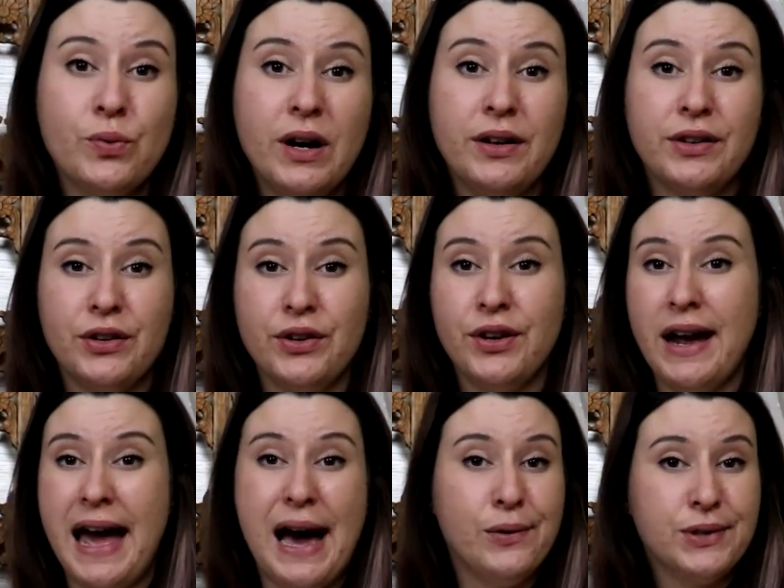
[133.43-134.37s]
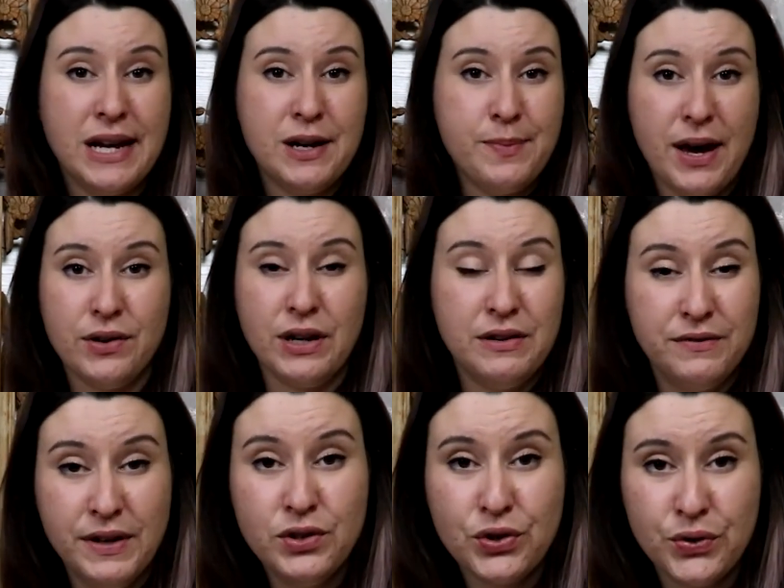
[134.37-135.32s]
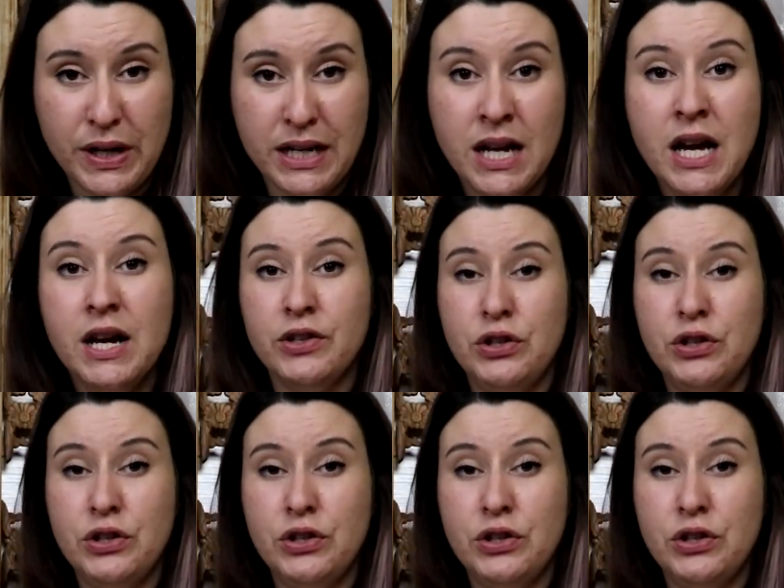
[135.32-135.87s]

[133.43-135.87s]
while you're out and about adventuring,